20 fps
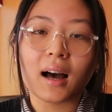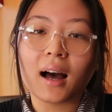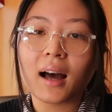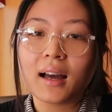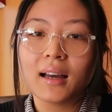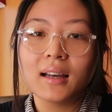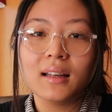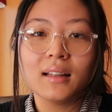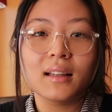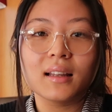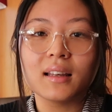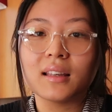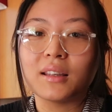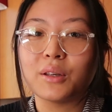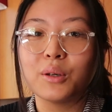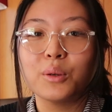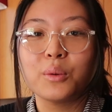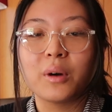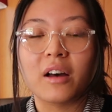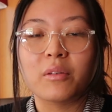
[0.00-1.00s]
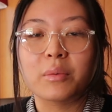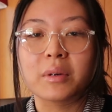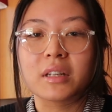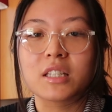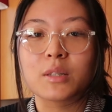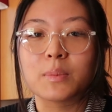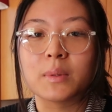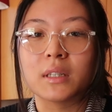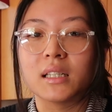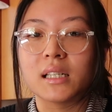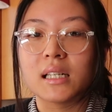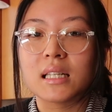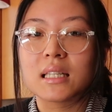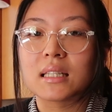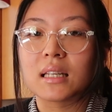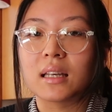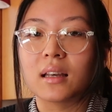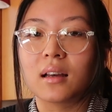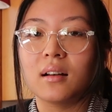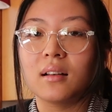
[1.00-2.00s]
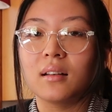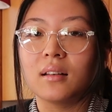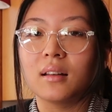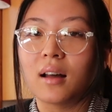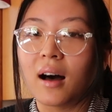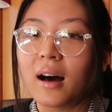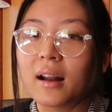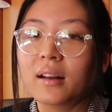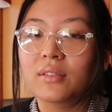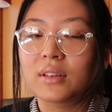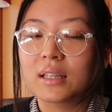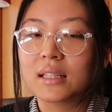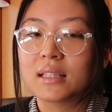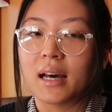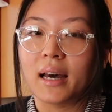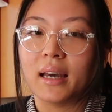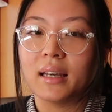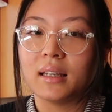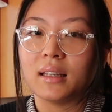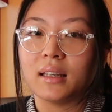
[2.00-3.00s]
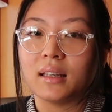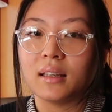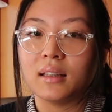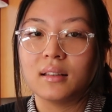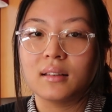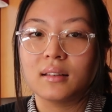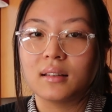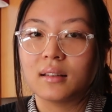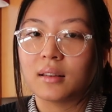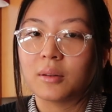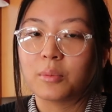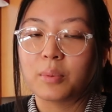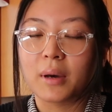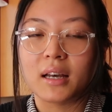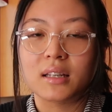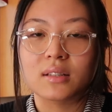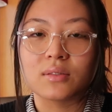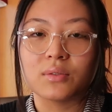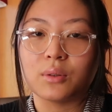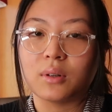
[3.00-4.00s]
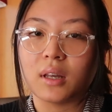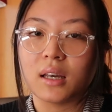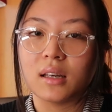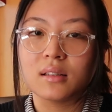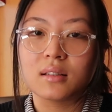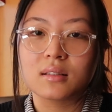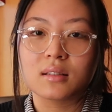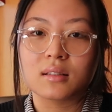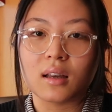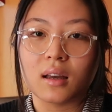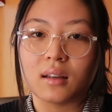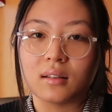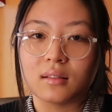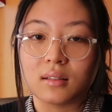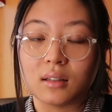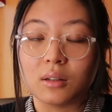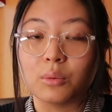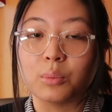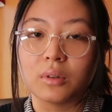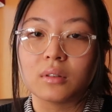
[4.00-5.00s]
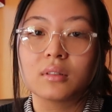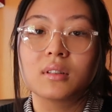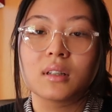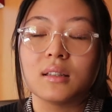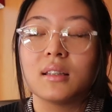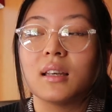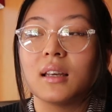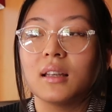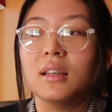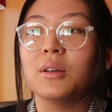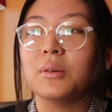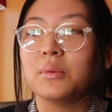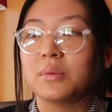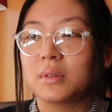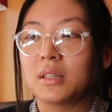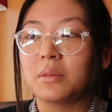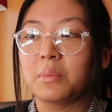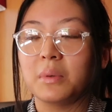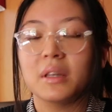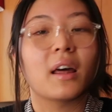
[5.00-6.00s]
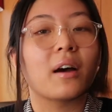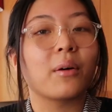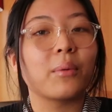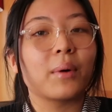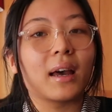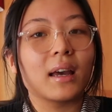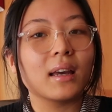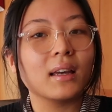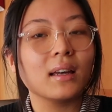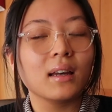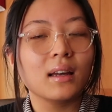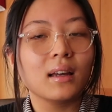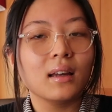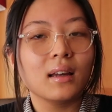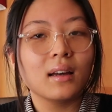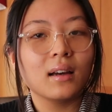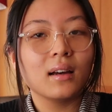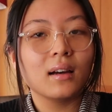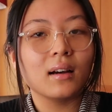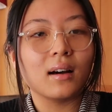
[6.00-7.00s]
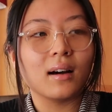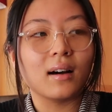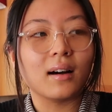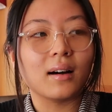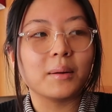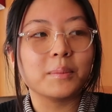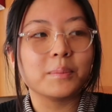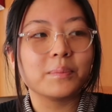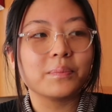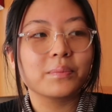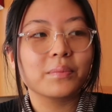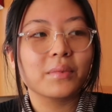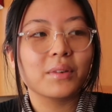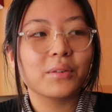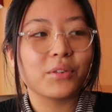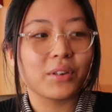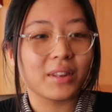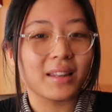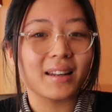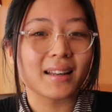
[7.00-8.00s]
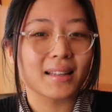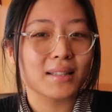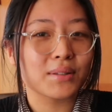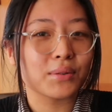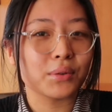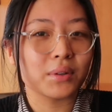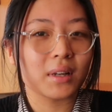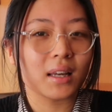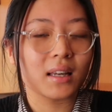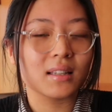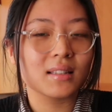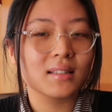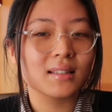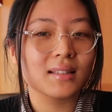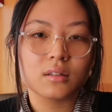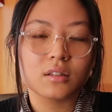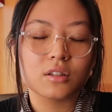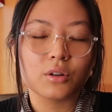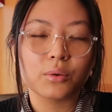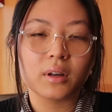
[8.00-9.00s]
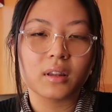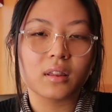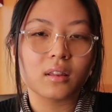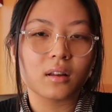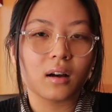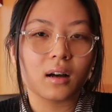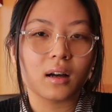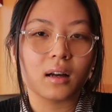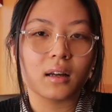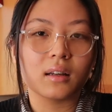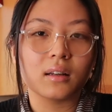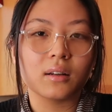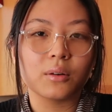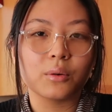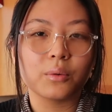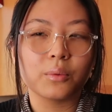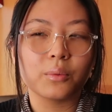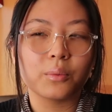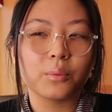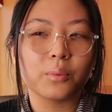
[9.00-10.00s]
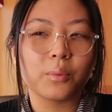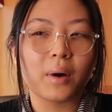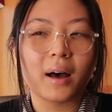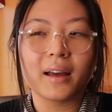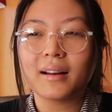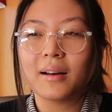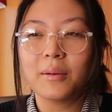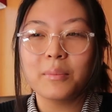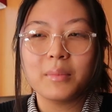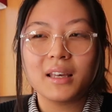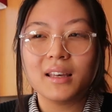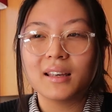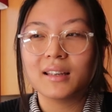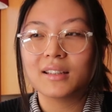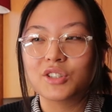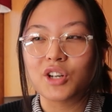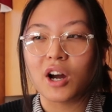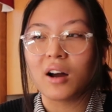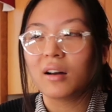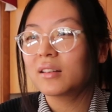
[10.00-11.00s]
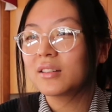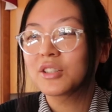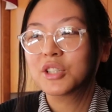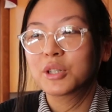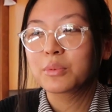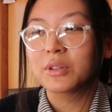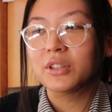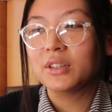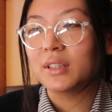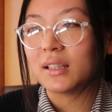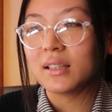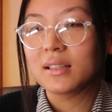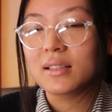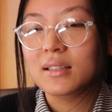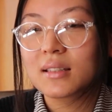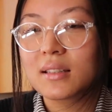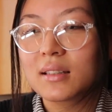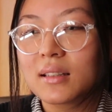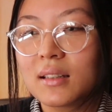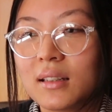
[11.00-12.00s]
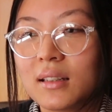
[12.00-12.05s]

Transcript: I, like you, have been experiencing a lot of anxiety the past few days, and it will continue to be that way um, for the next few days. So I thought, why not make chocolate chip cookies?